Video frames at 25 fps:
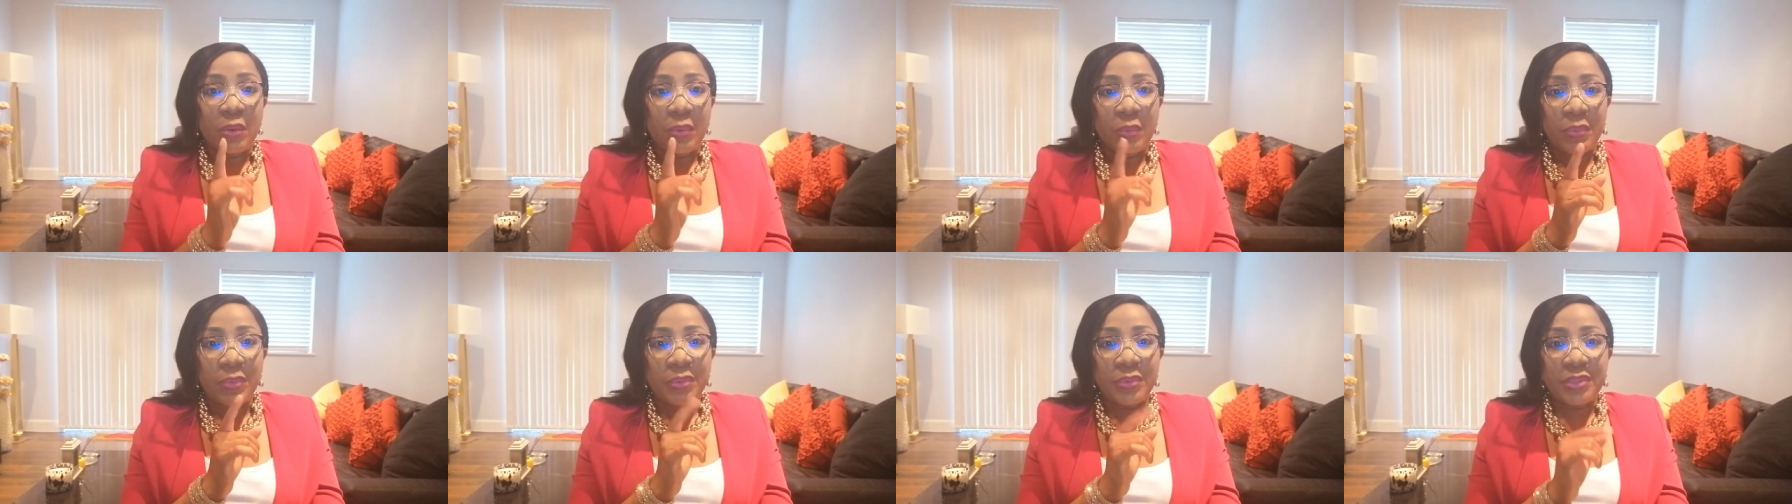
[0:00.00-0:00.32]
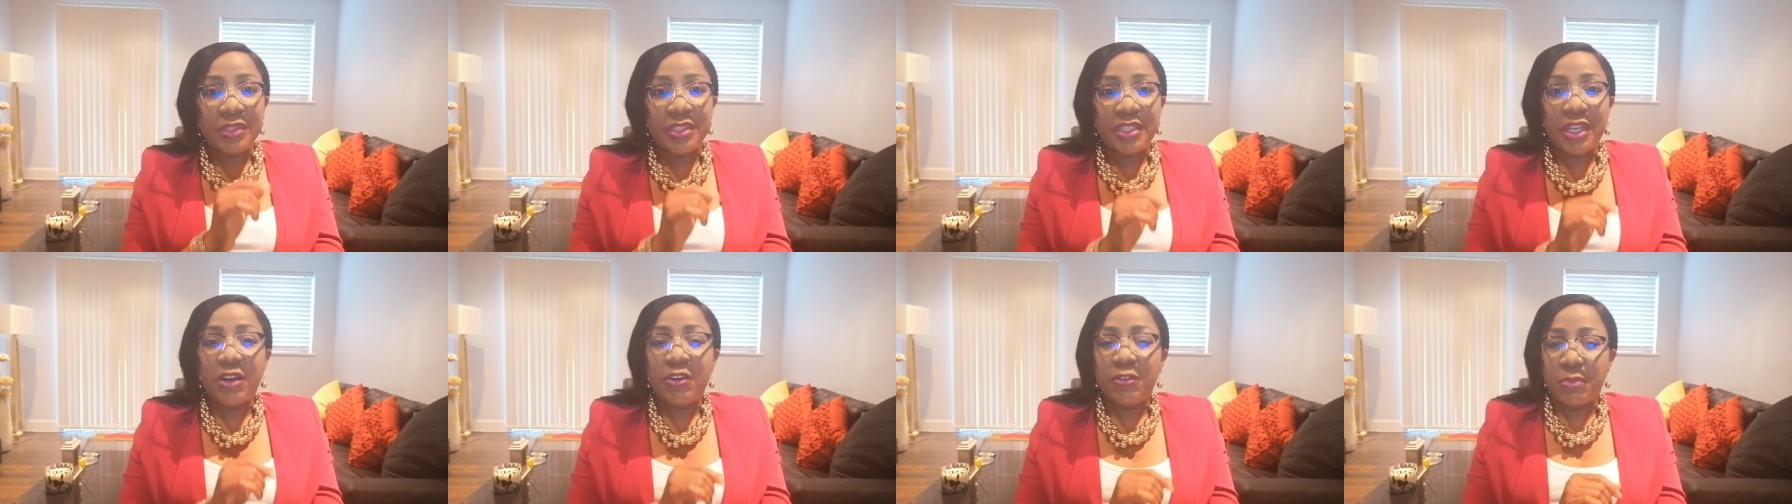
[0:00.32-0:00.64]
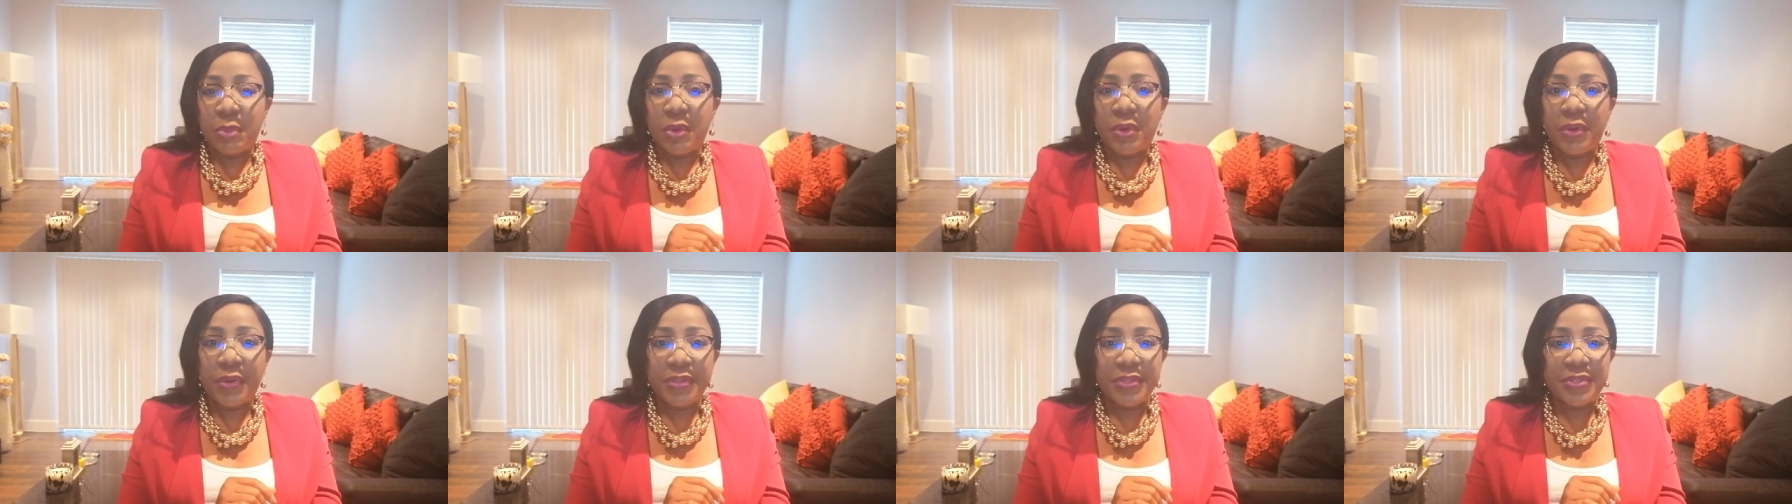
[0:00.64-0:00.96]
We'll delve
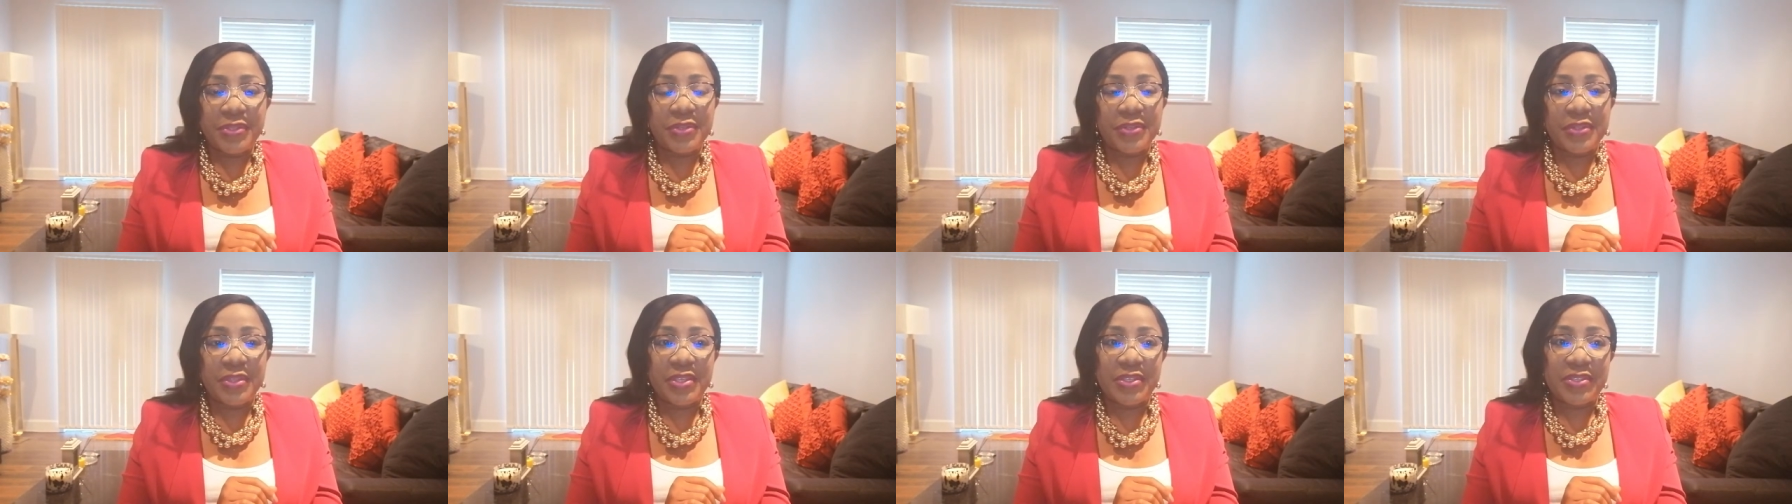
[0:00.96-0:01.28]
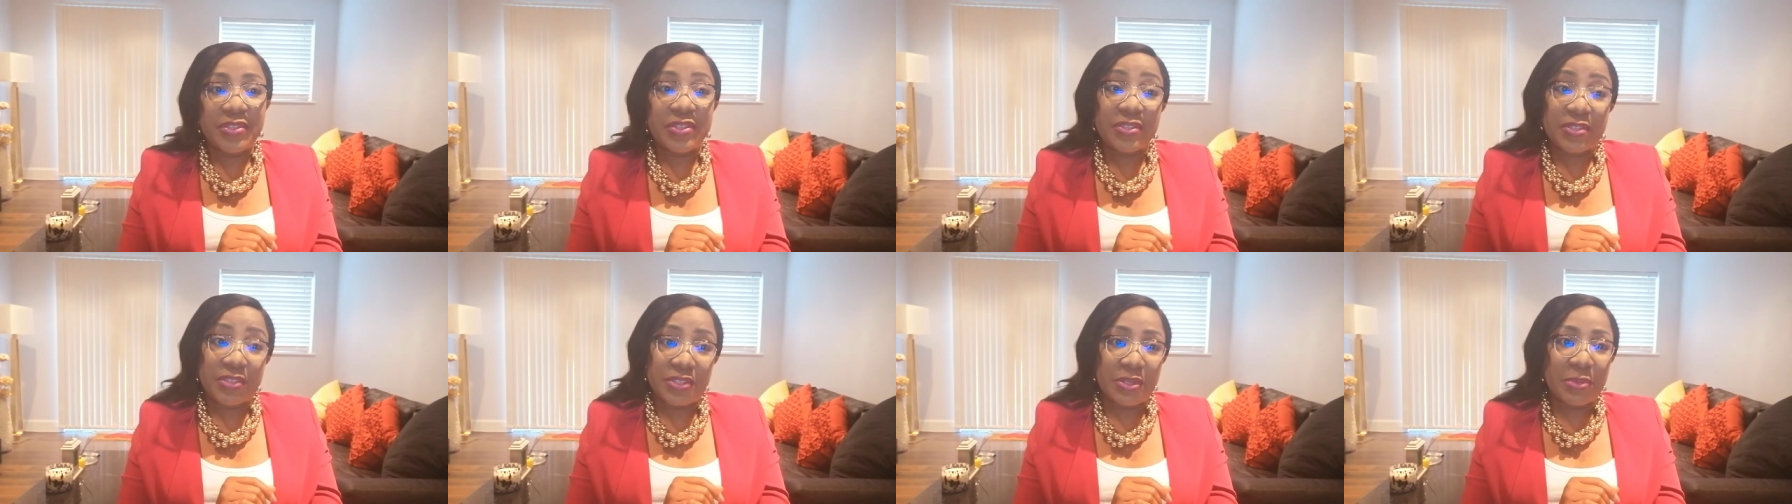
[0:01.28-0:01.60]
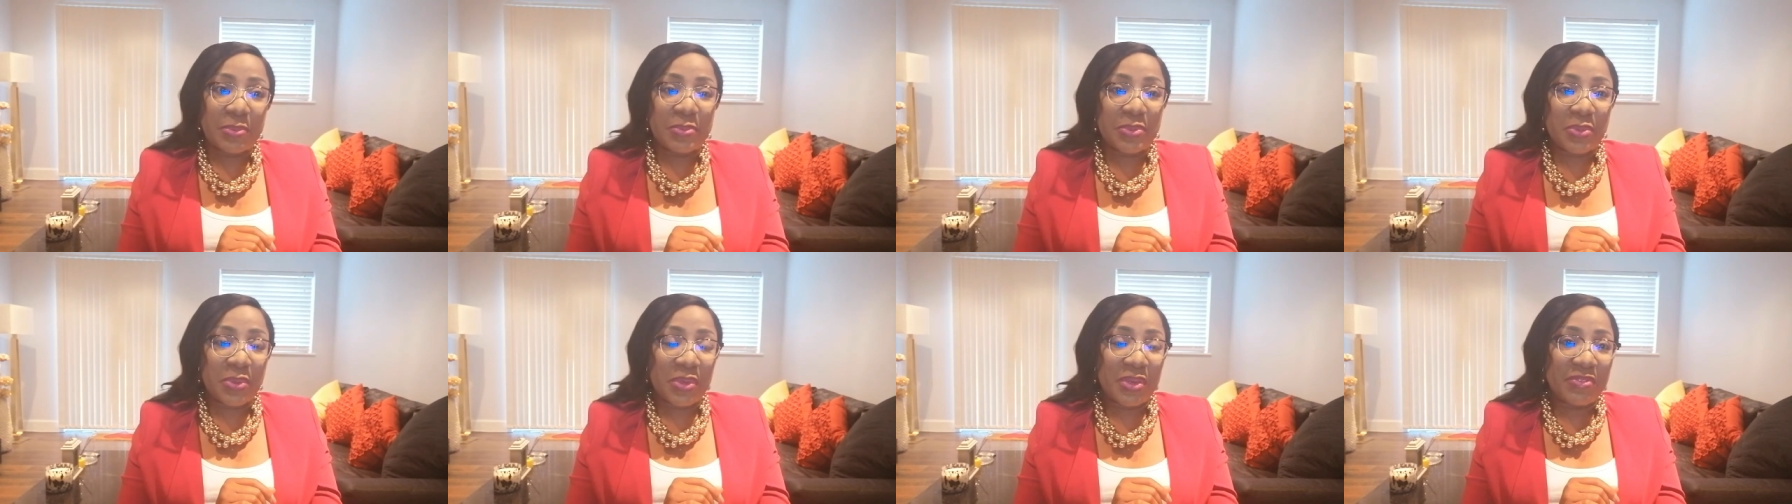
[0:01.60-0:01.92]
more into this in
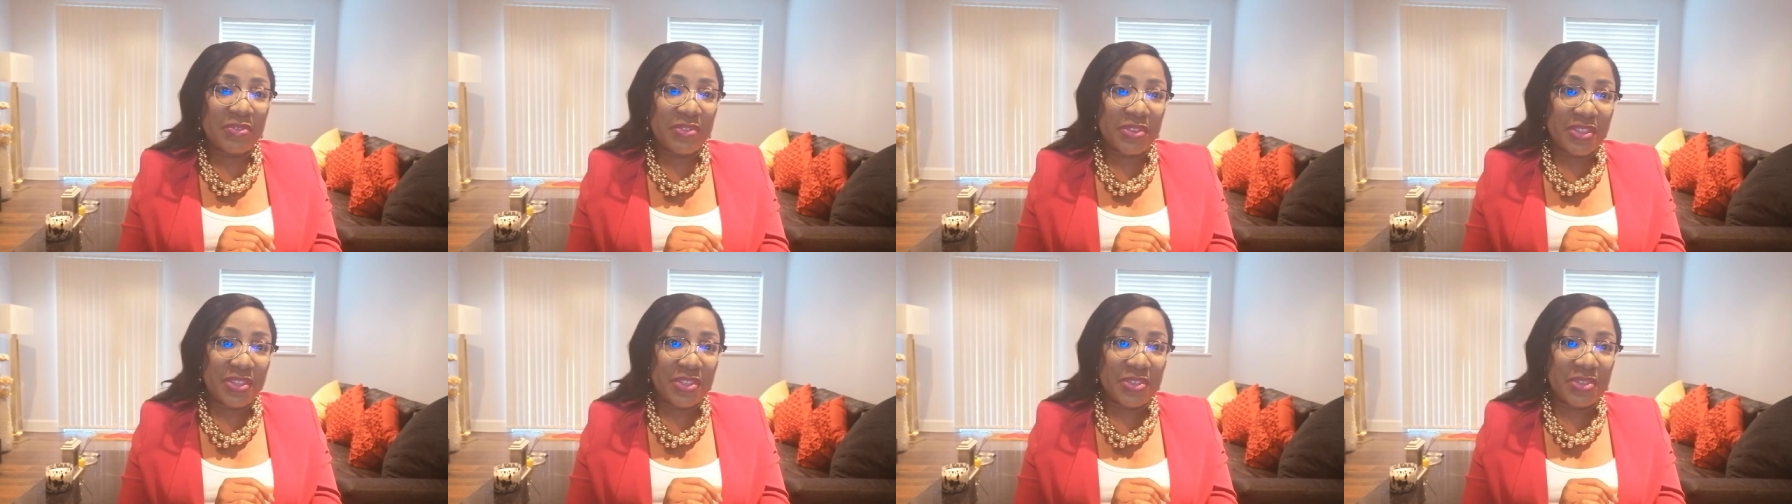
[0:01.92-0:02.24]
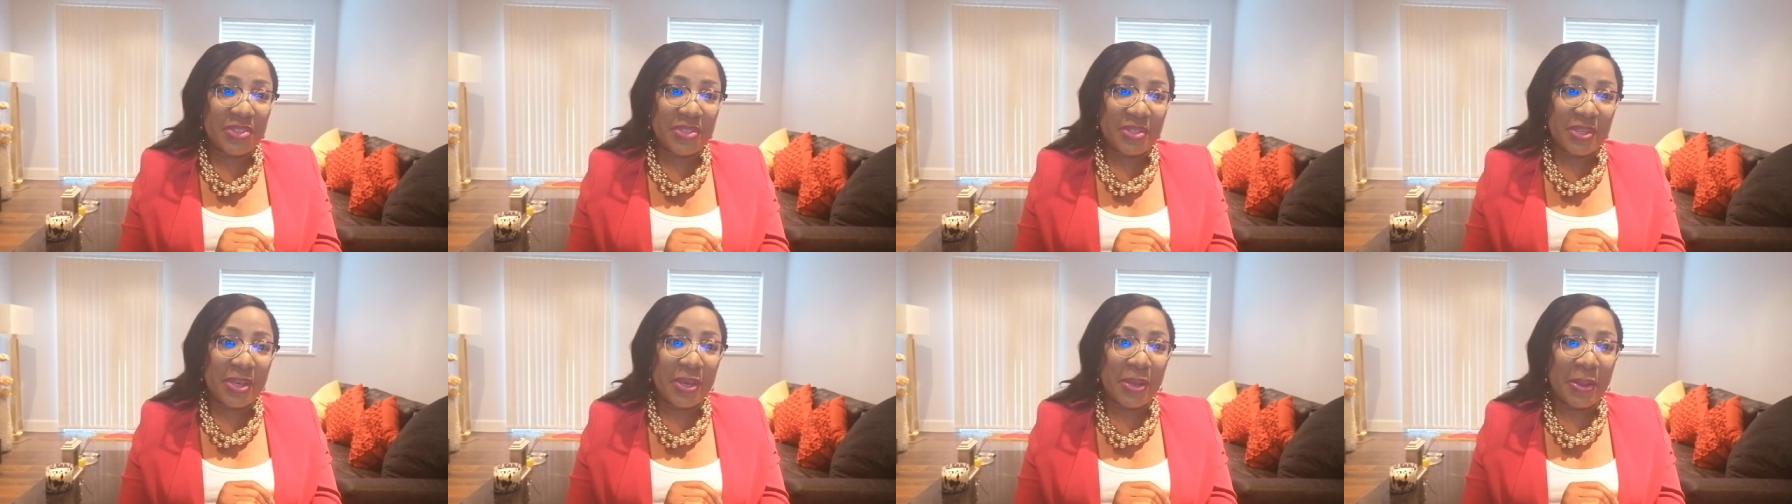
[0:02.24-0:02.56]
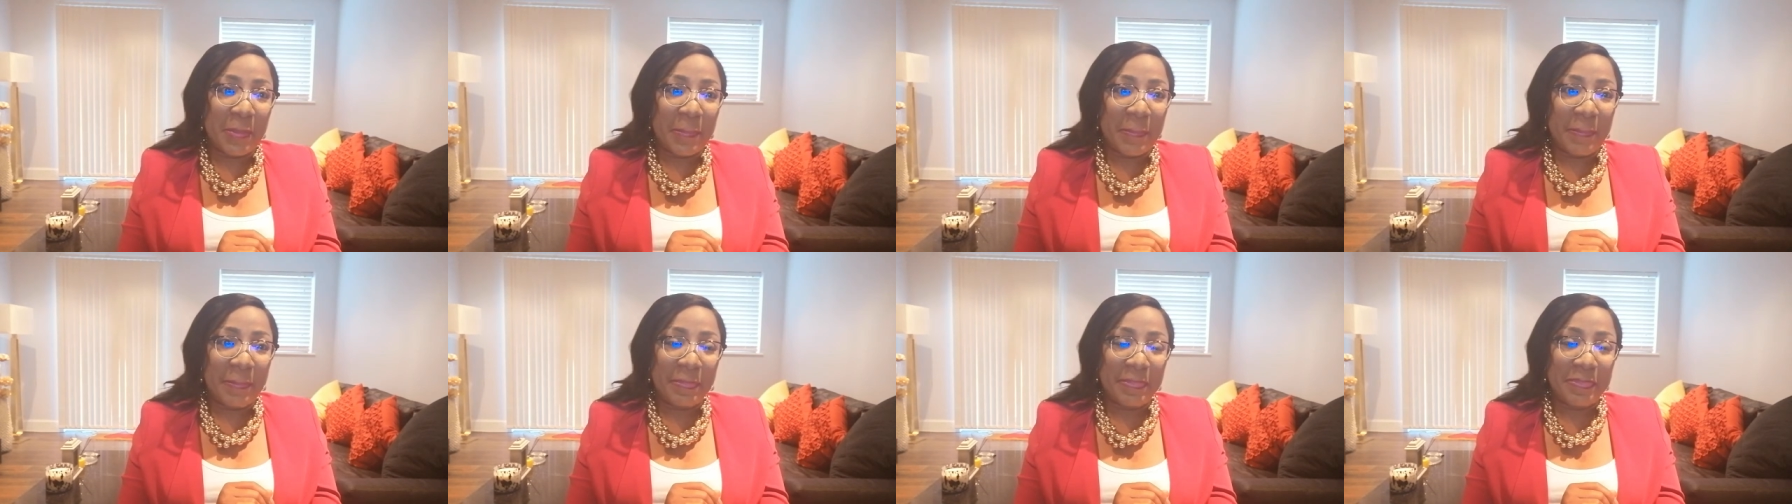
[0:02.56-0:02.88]
subsequent videos to
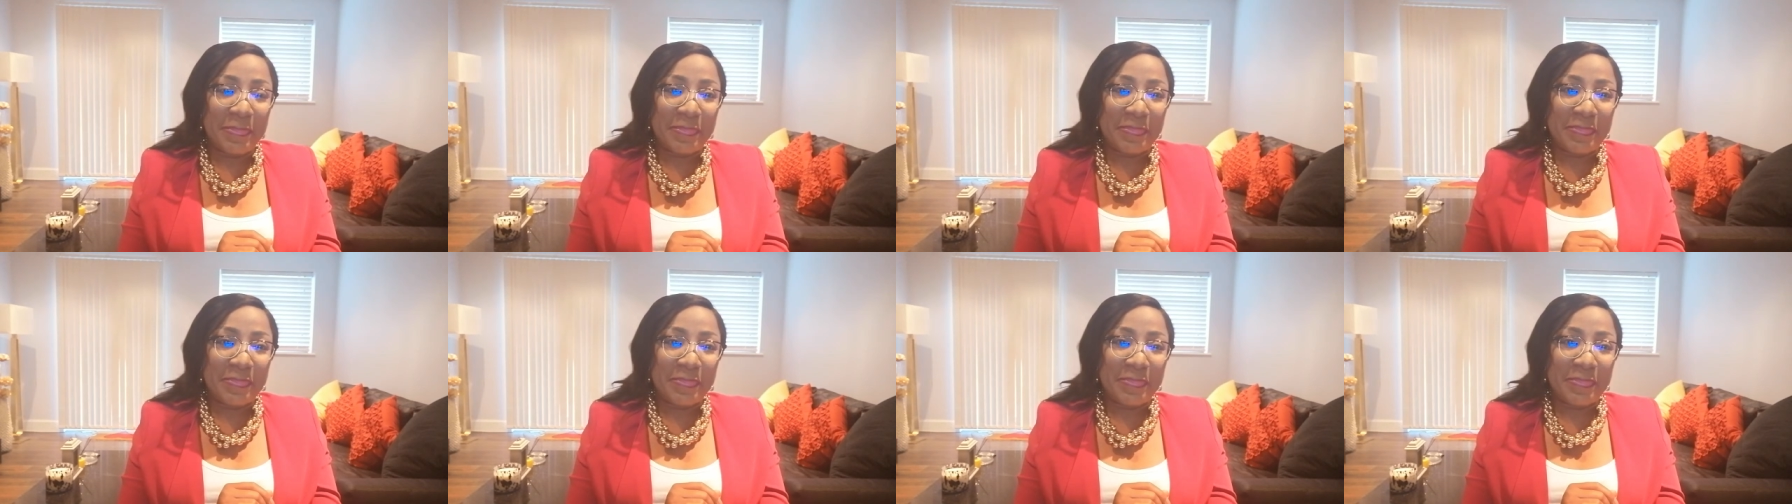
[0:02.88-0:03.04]
come.